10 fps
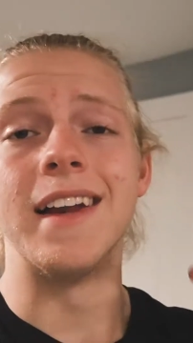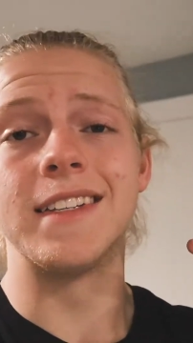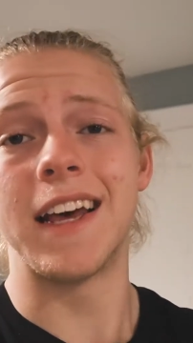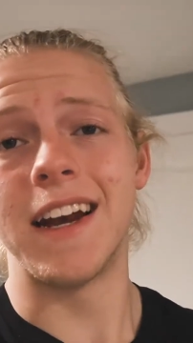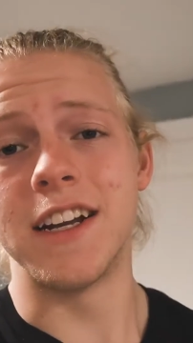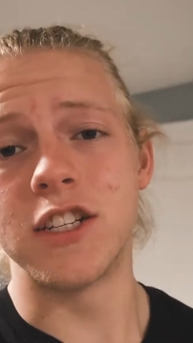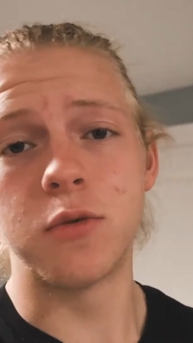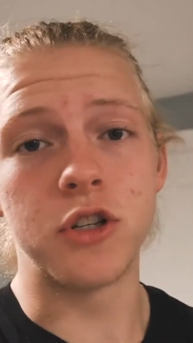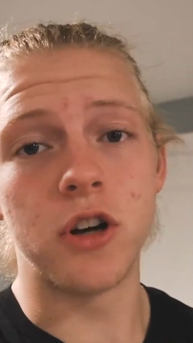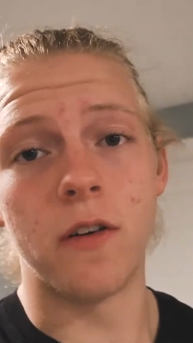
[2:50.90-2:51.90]
decided to
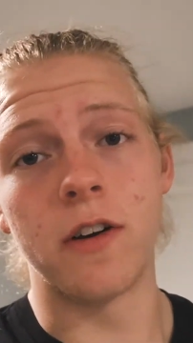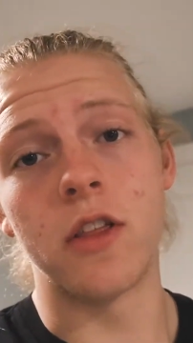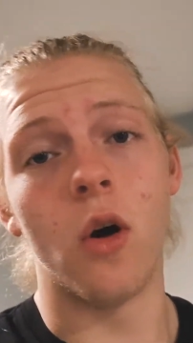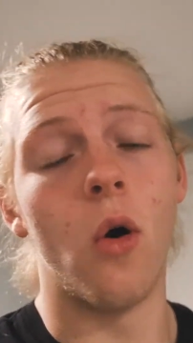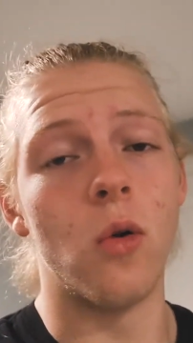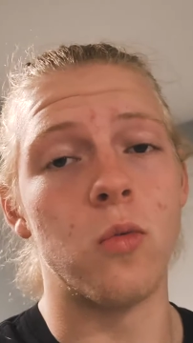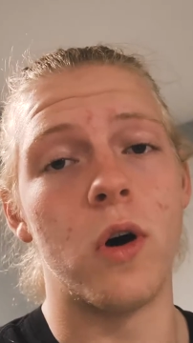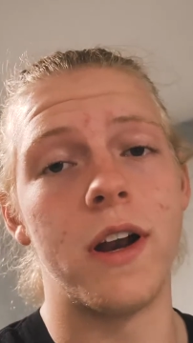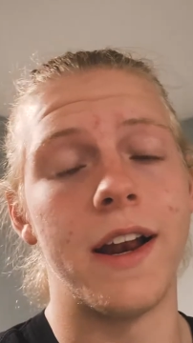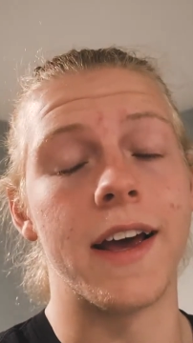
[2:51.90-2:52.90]
switch over to the old
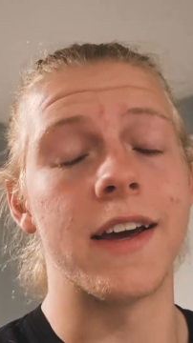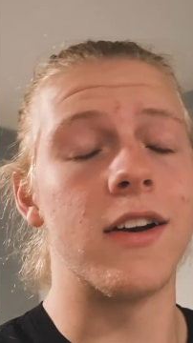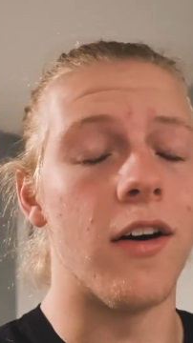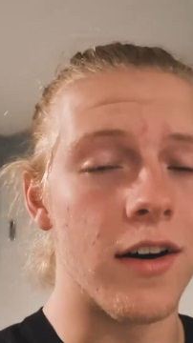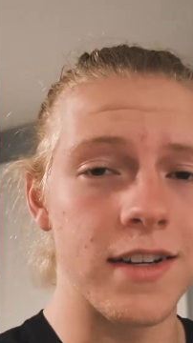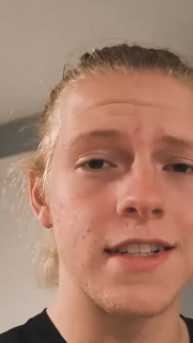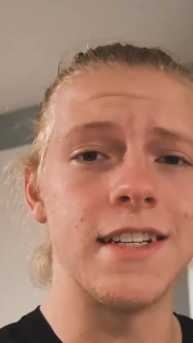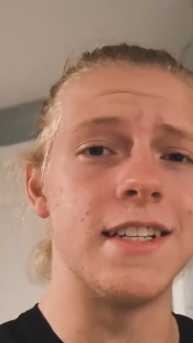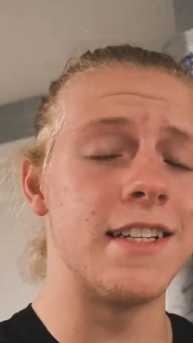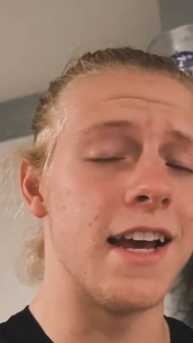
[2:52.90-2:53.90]
one, and I can
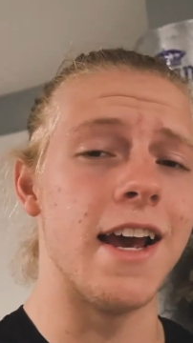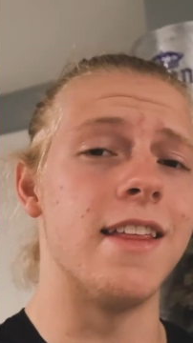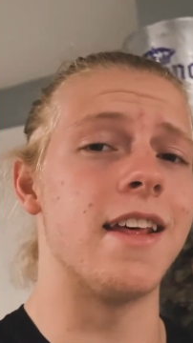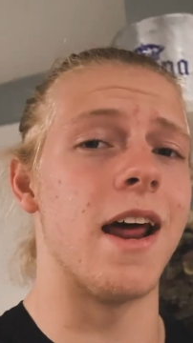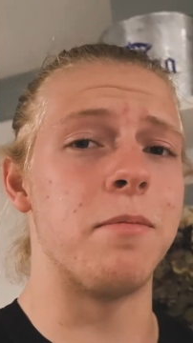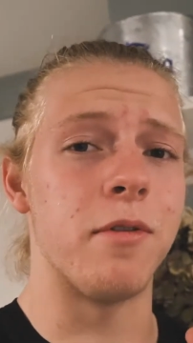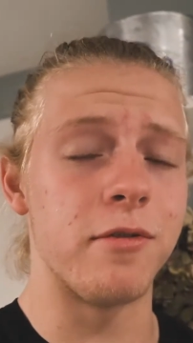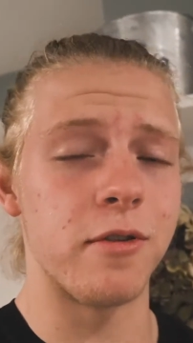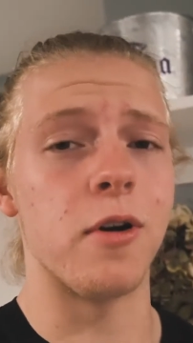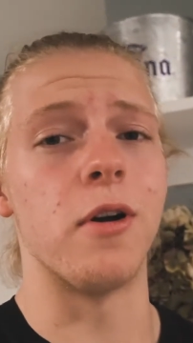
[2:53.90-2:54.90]
honestly say that I
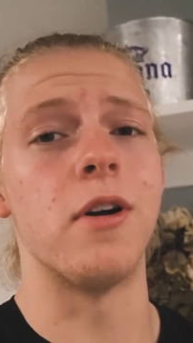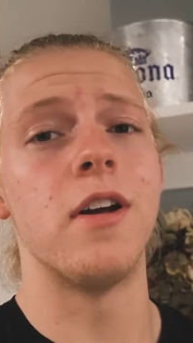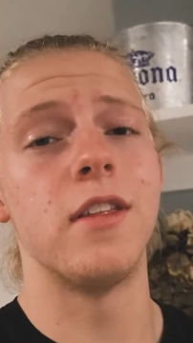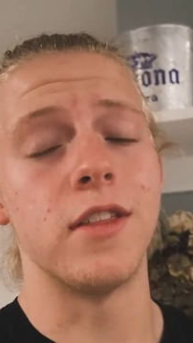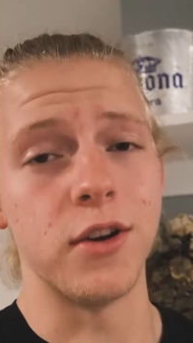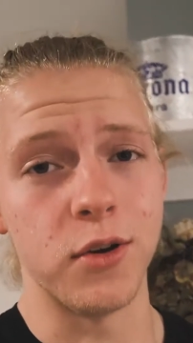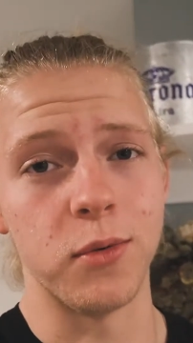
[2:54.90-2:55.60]
prefer the new